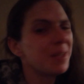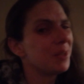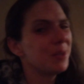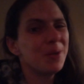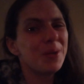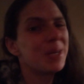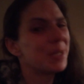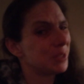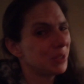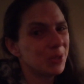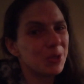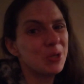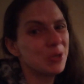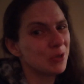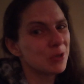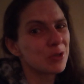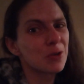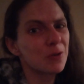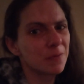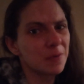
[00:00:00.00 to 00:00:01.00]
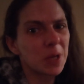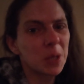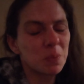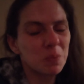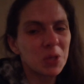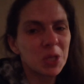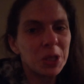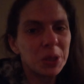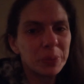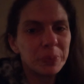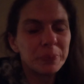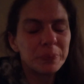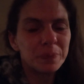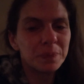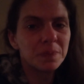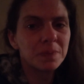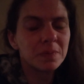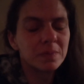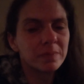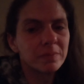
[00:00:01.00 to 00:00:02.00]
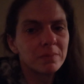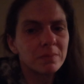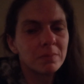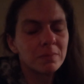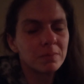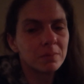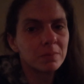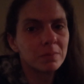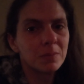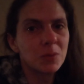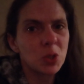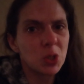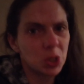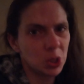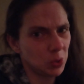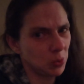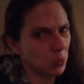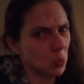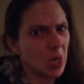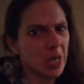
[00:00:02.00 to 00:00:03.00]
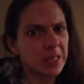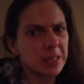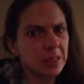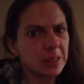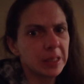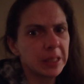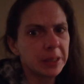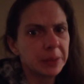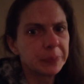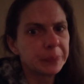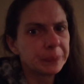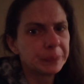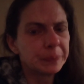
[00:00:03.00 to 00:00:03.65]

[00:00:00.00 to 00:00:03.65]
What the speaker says: You get to choose your family. Choose wisely.